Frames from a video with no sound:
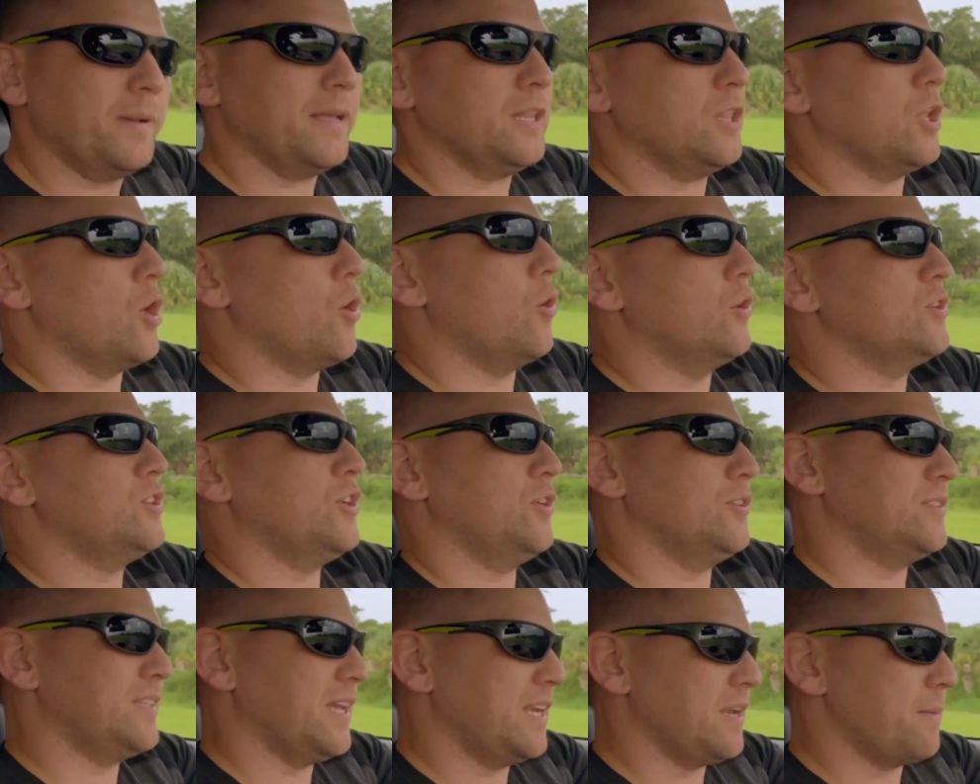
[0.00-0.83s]
bit low, so
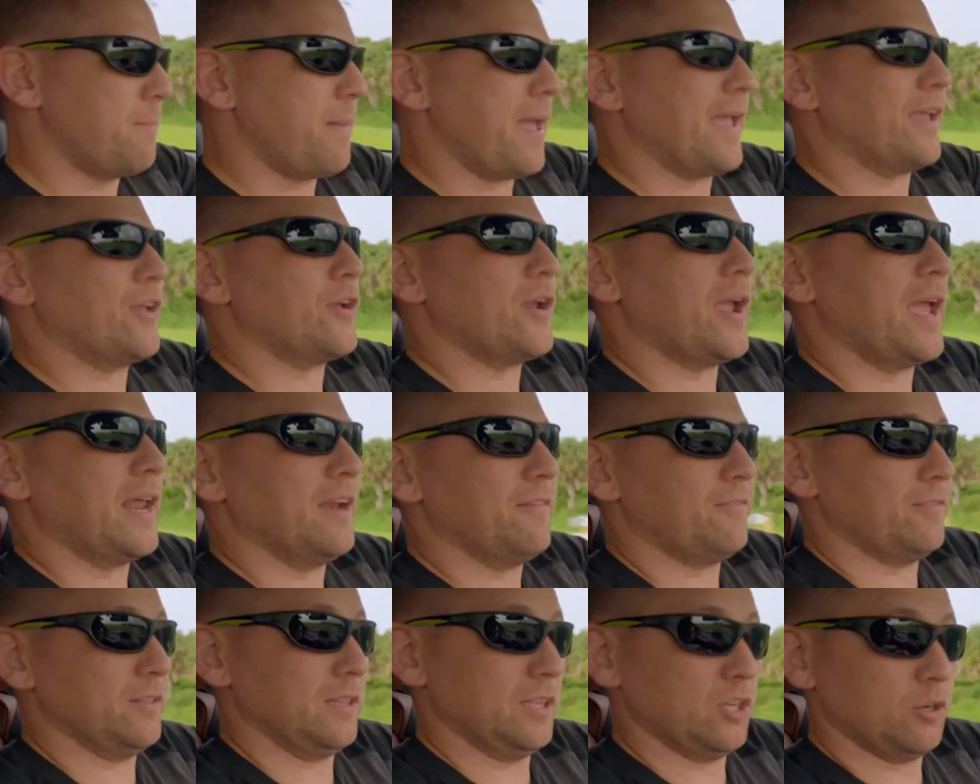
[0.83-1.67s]
you tend to bang your head
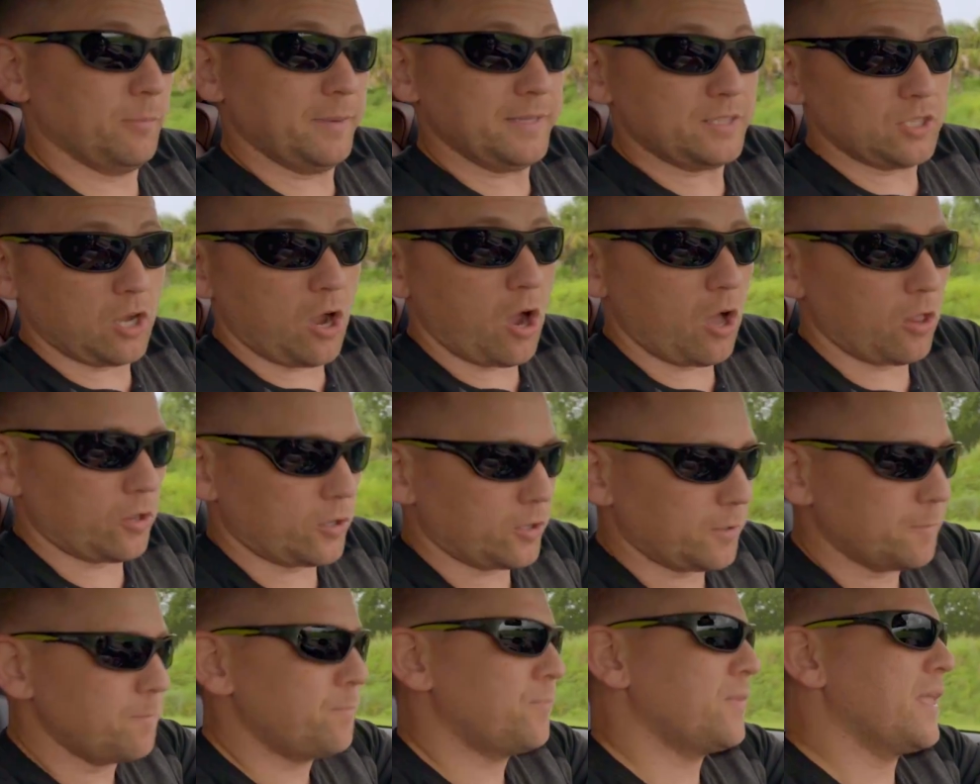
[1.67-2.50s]
if it's a little bit
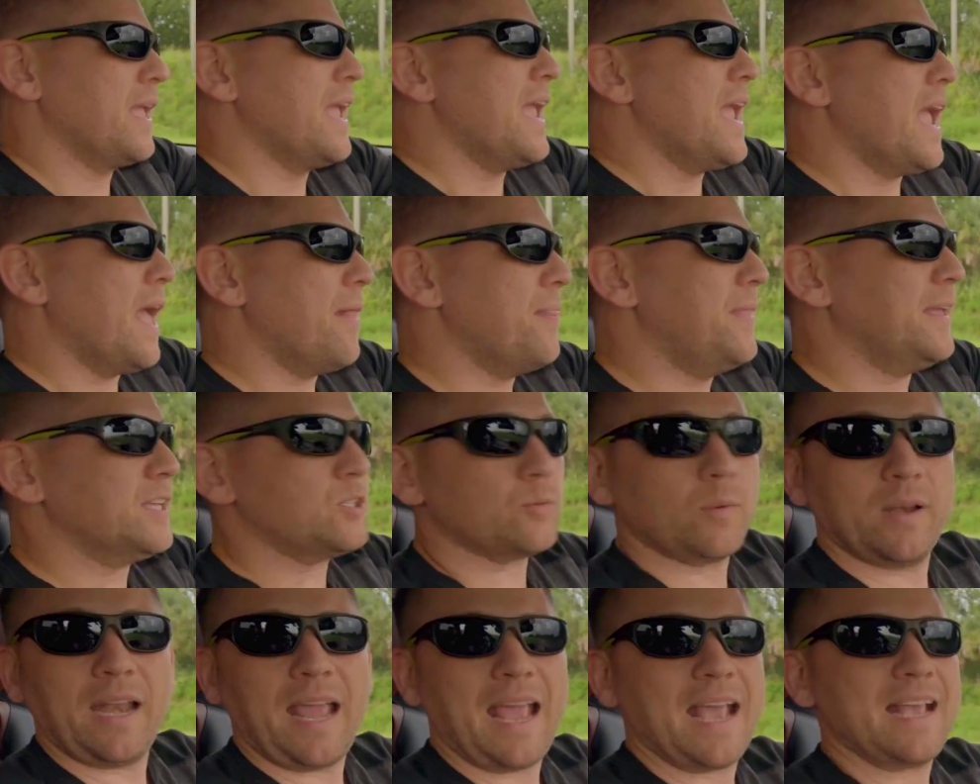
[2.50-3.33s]
taller. And
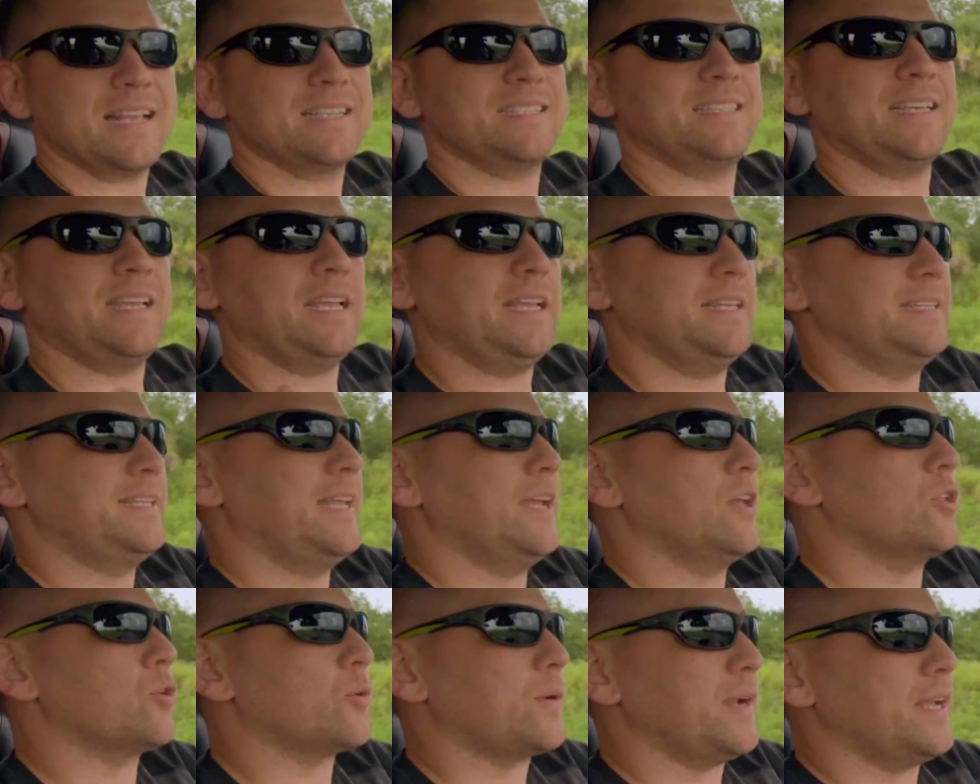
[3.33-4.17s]
this one has the
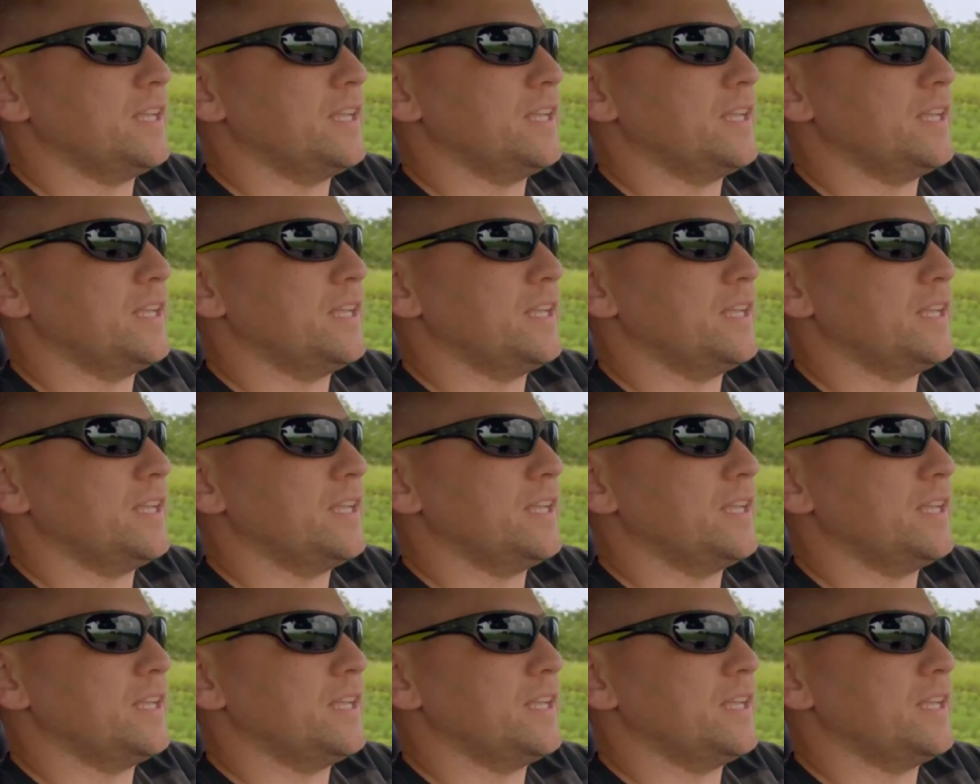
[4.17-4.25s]
dealer